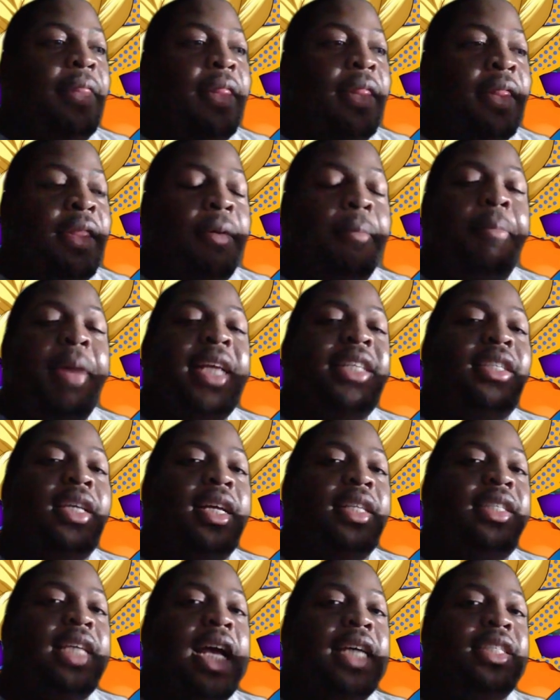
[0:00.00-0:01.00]
their basic
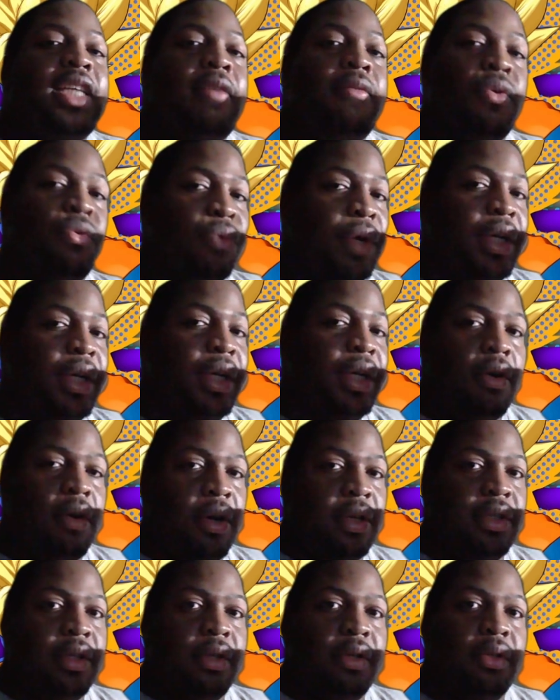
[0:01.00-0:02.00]
attacks have a
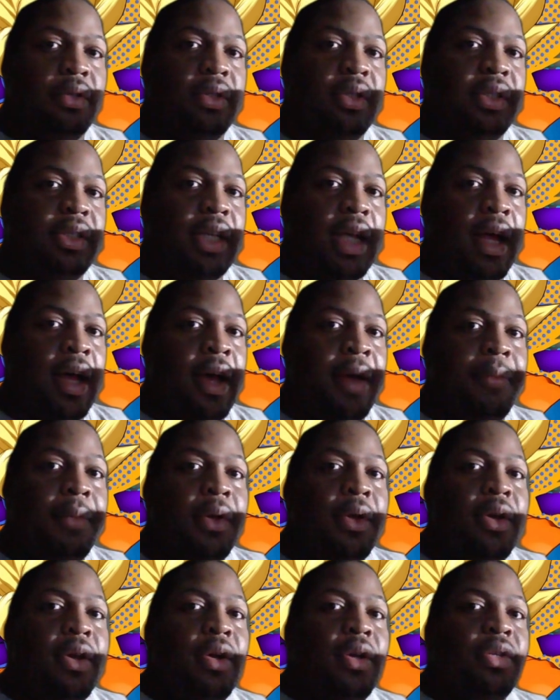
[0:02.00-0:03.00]
recharge time,
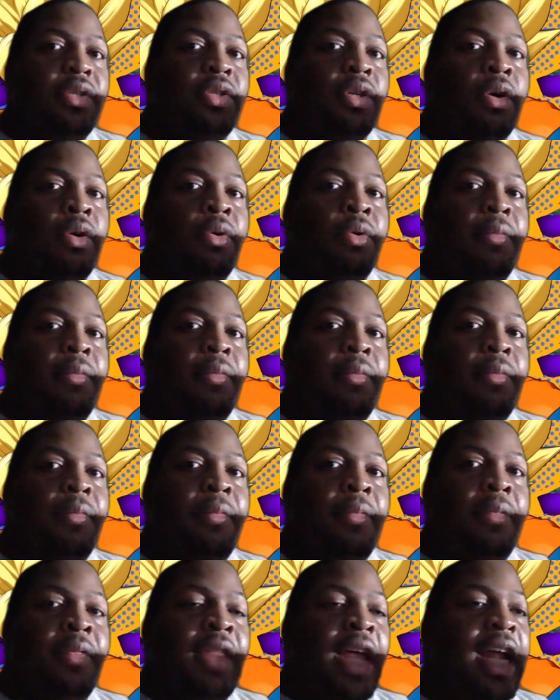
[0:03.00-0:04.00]
so
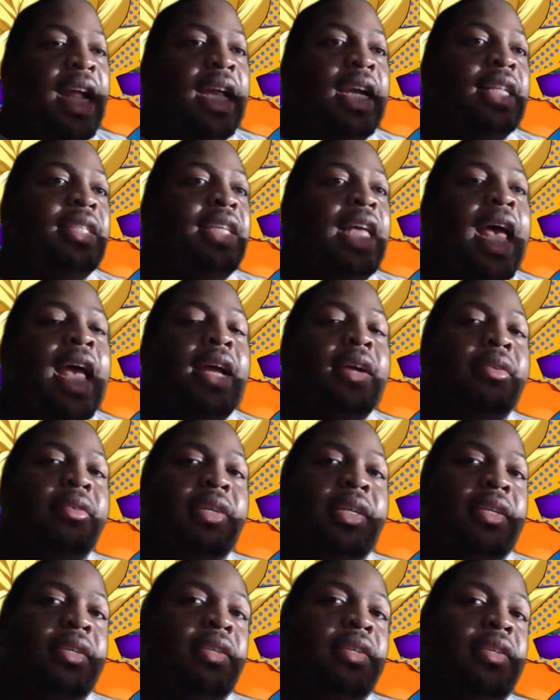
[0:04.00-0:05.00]
they can attack
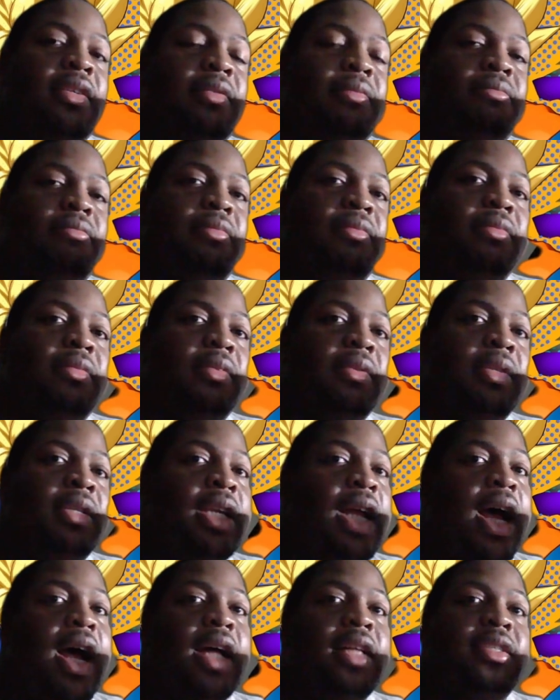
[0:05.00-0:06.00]

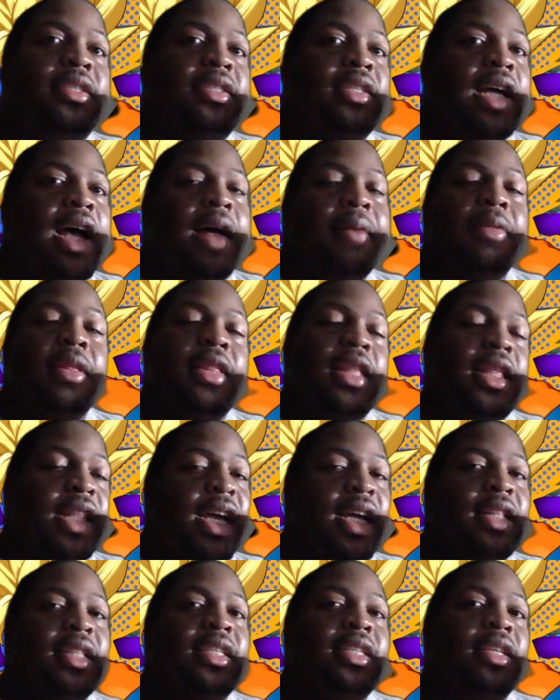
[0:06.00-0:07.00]
non-stop. They
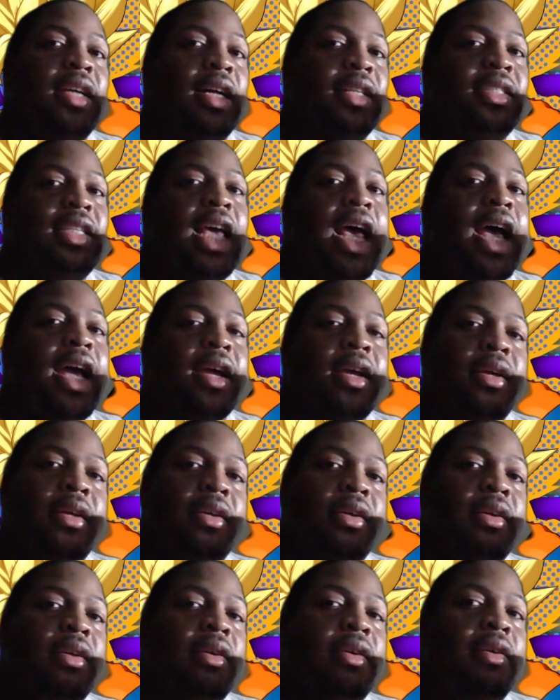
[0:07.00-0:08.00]
can attack
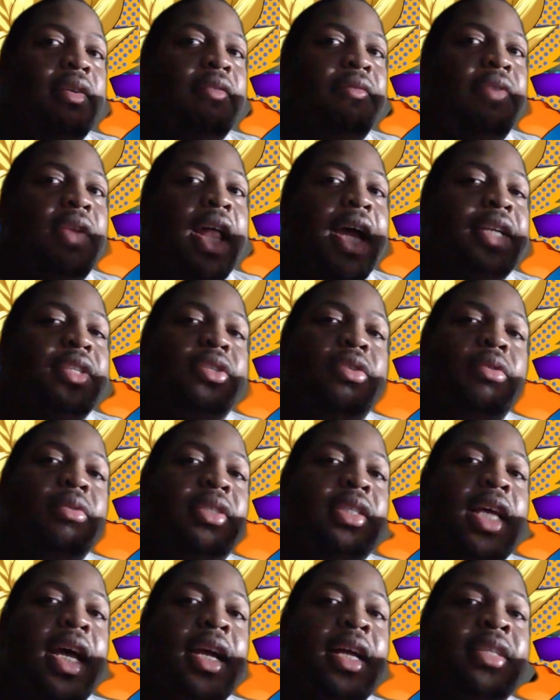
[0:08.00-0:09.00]
for like two
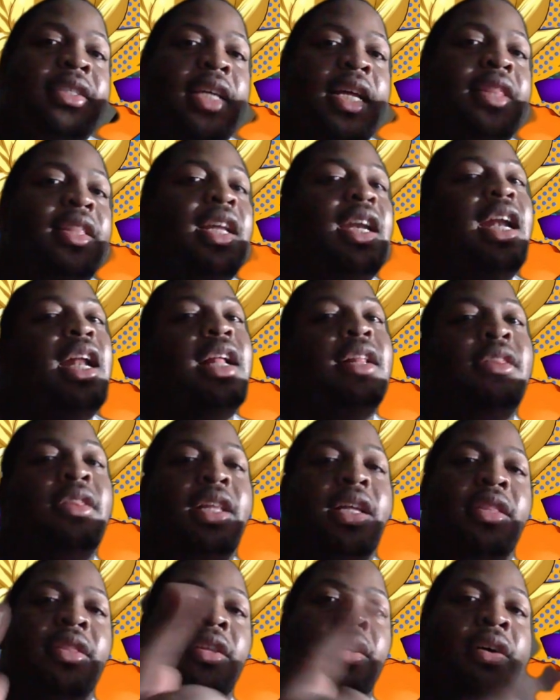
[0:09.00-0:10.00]
seconds, and then it,
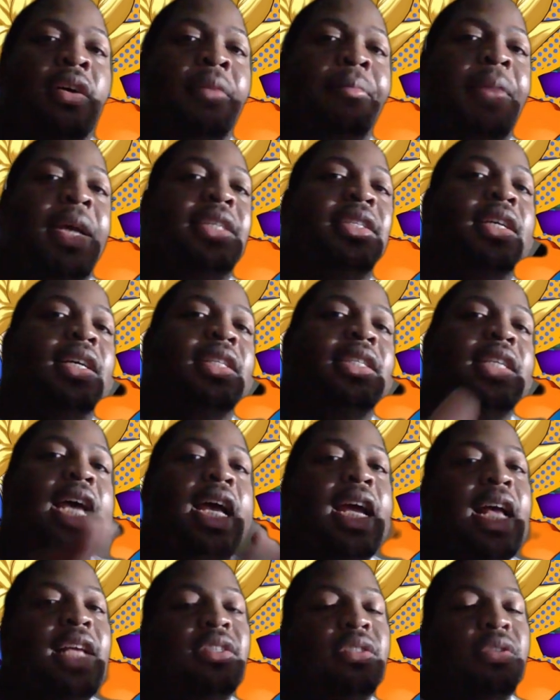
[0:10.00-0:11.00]
then the basic attack
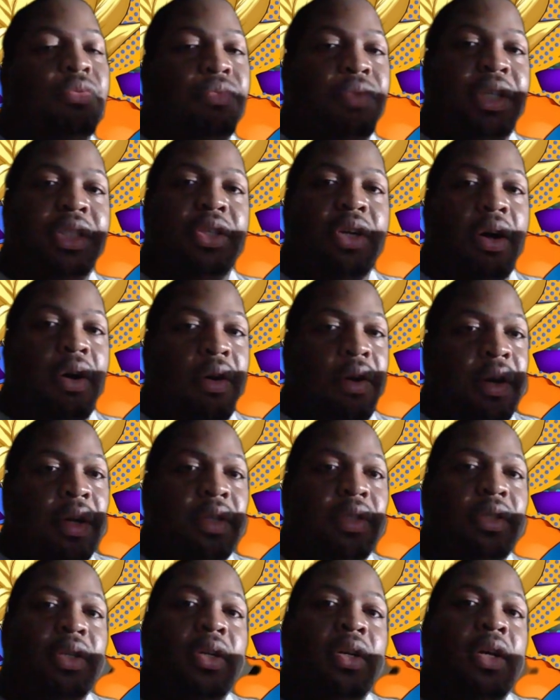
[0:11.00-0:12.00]
has to
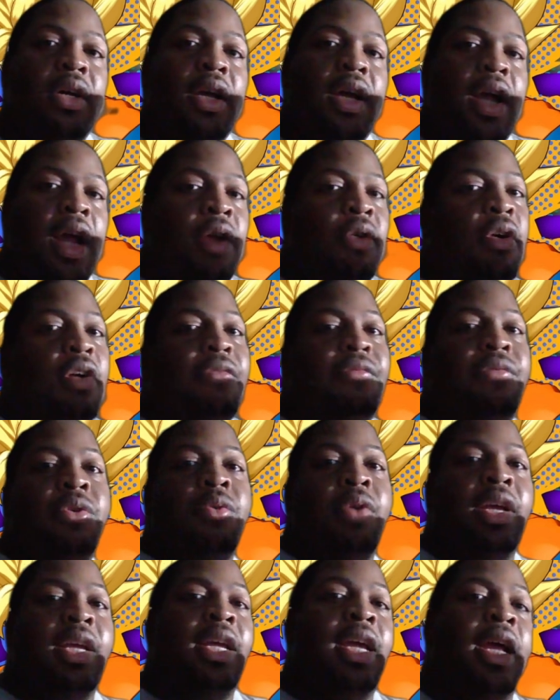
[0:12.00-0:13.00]
recharge in order for you
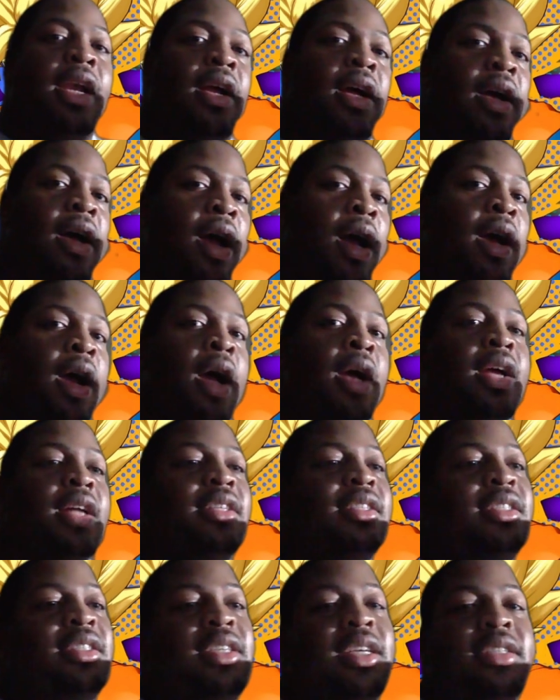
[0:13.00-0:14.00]
to get a, a
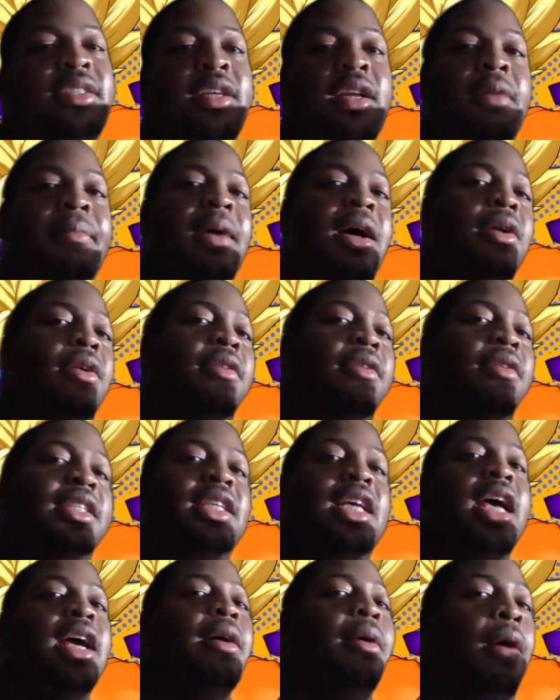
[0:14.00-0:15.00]
consistent amount of
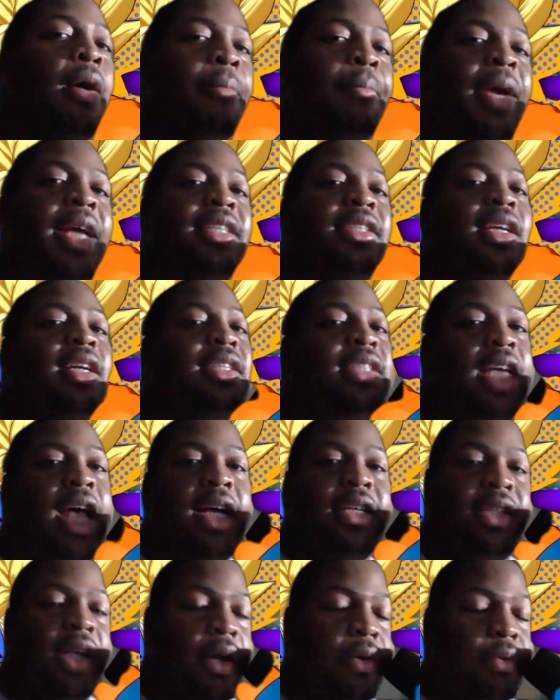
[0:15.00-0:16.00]
attack, uh, basic
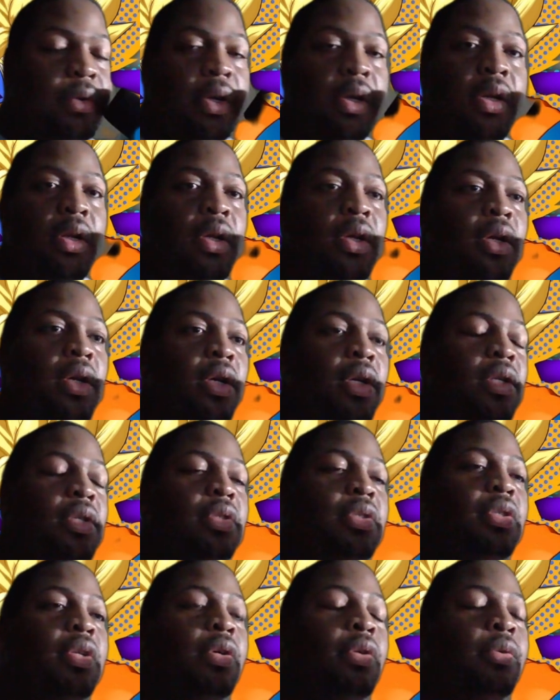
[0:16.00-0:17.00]
attacks out.
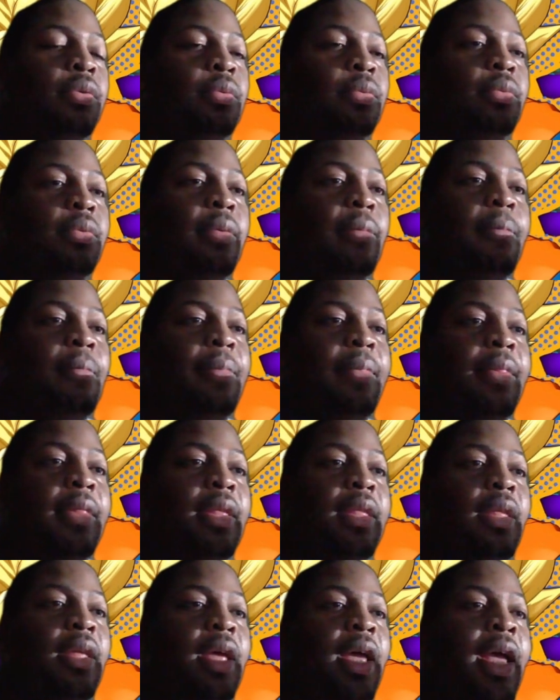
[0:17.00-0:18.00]
So,
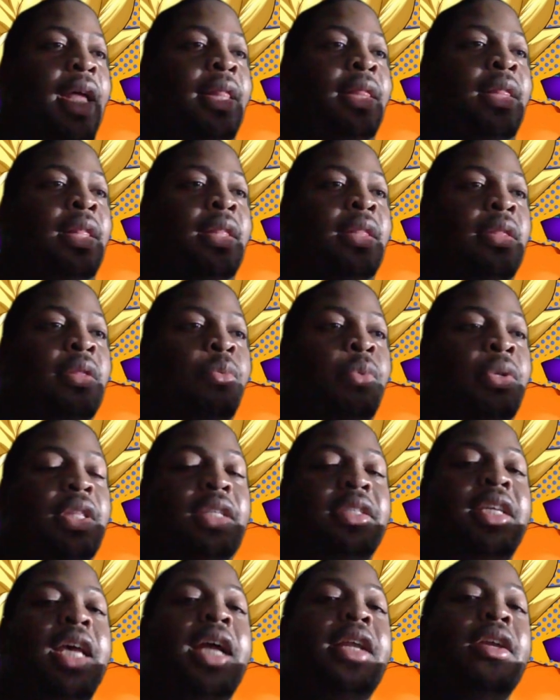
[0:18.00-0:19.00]
and with the
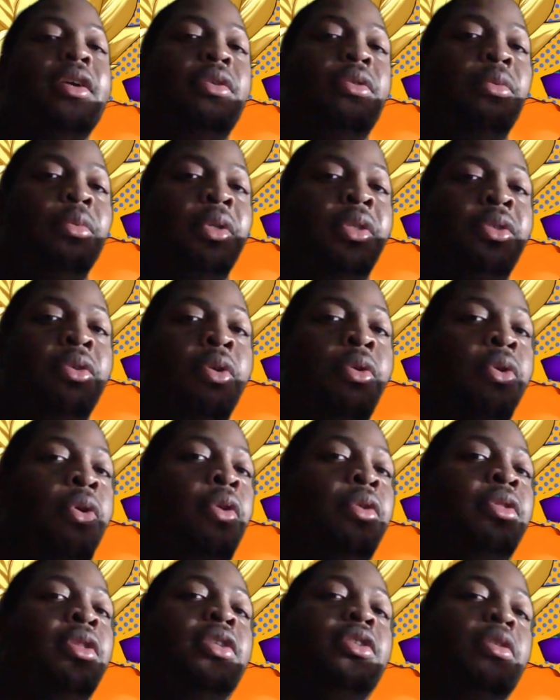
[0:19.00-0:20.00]
technical ones or,
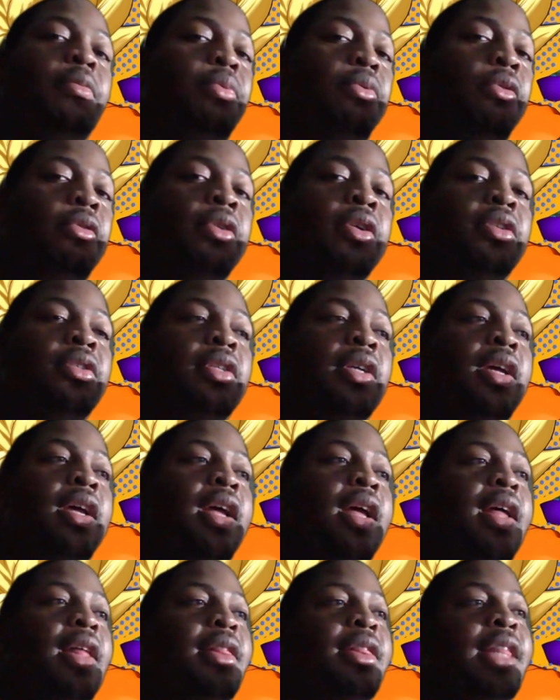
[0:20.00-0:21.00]
or the supporters,
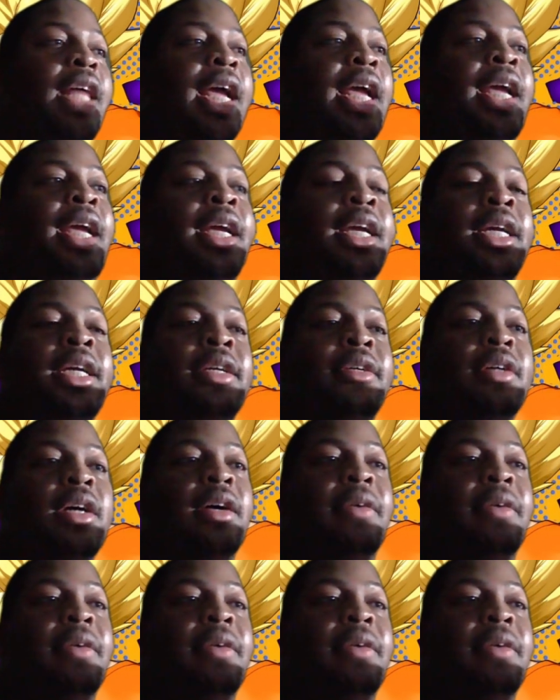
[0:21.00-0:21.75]
they